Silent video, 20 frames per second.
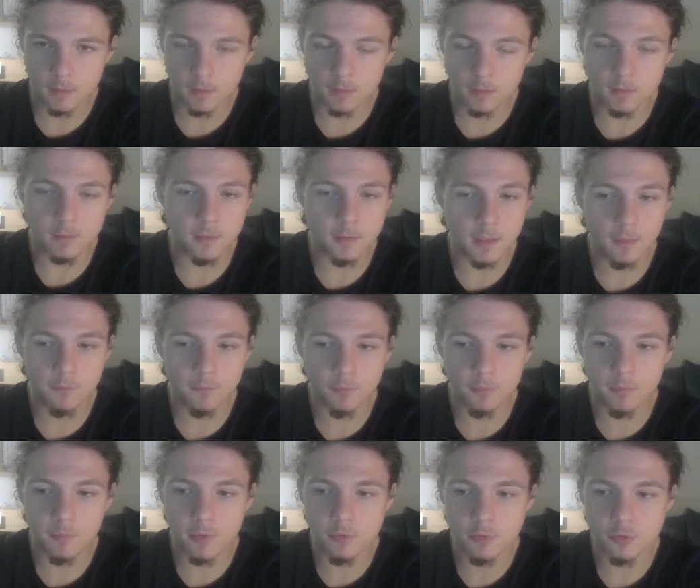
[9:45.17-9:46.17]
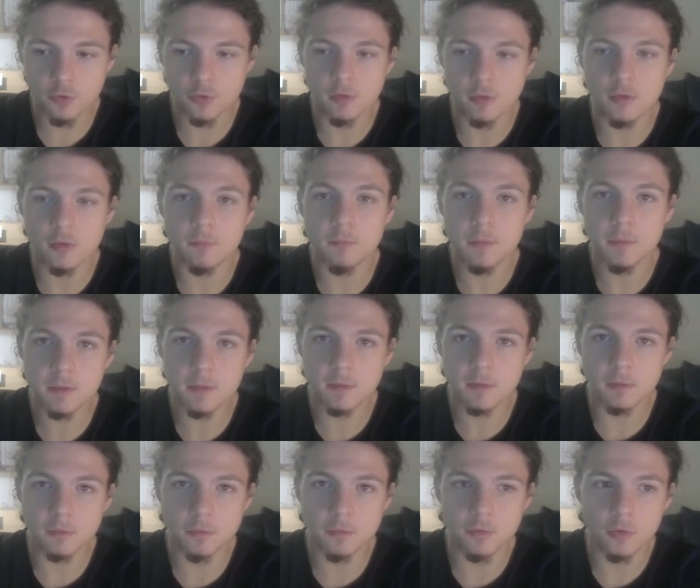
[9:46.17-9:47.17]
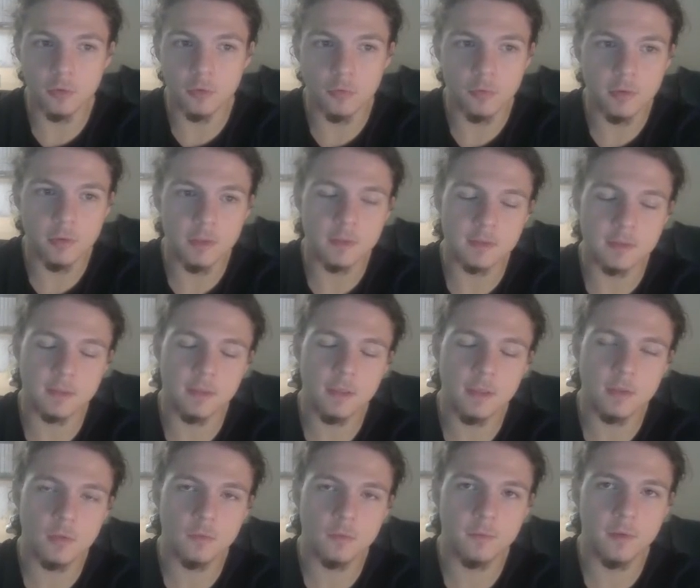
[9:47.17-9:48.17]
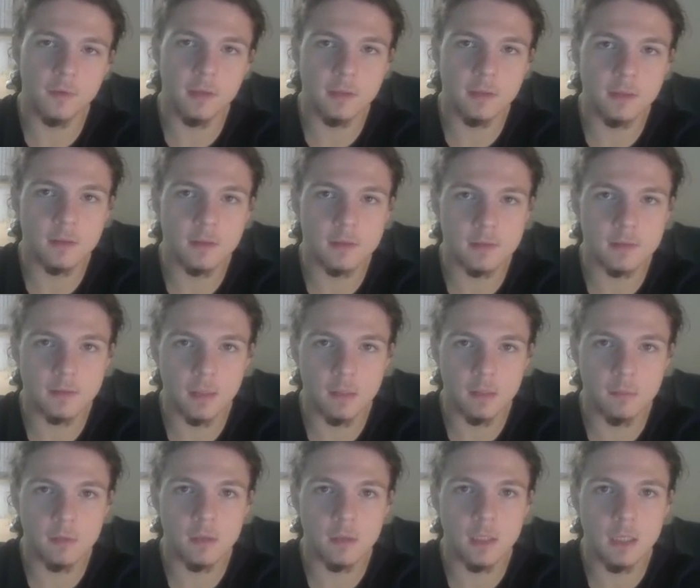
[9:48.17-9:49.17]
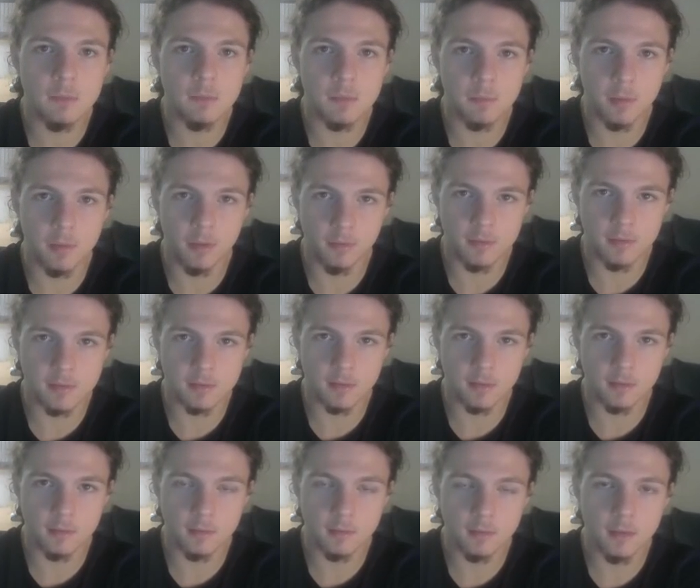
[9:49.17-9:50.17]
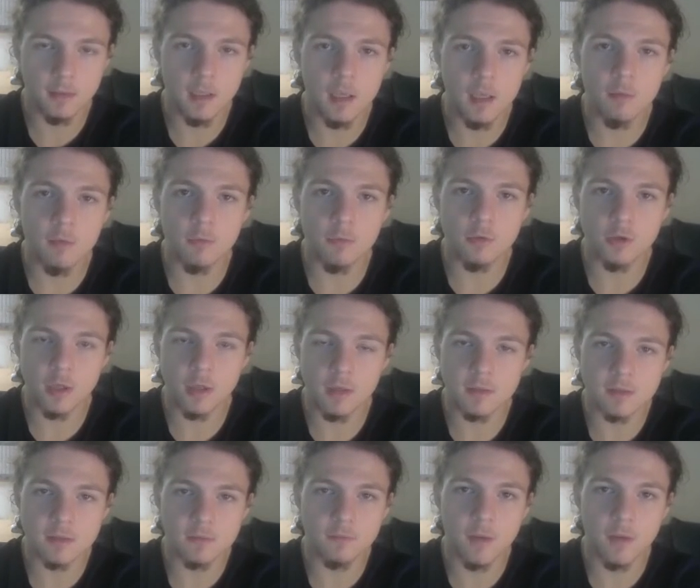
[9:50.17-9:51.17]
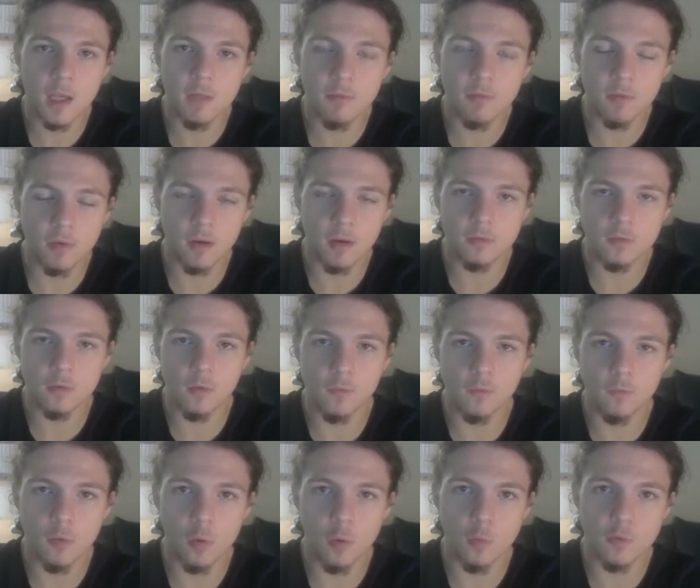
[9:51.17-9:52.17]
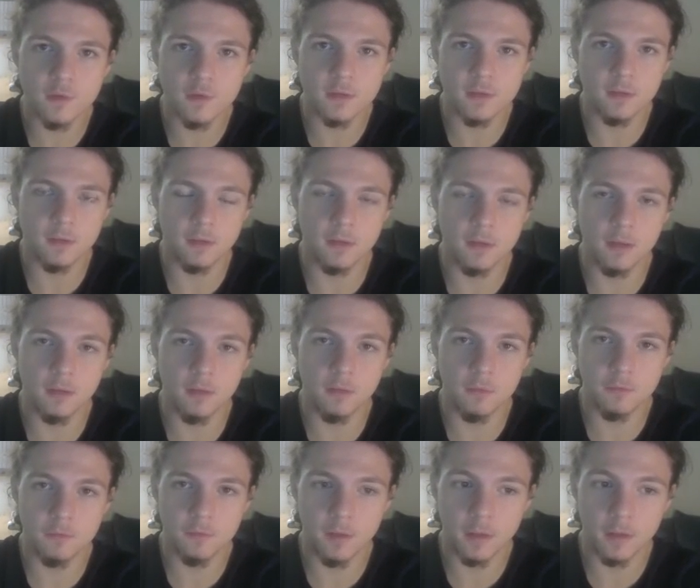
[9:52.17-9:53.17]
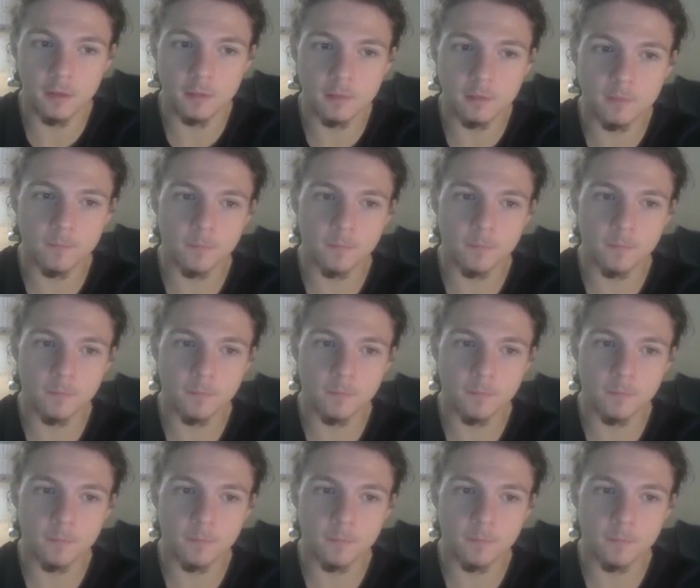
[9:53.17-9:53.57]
The aforementioned mistletoe is an exophytic stem hemiparasite, which has a wide variety of hosts that it can infect.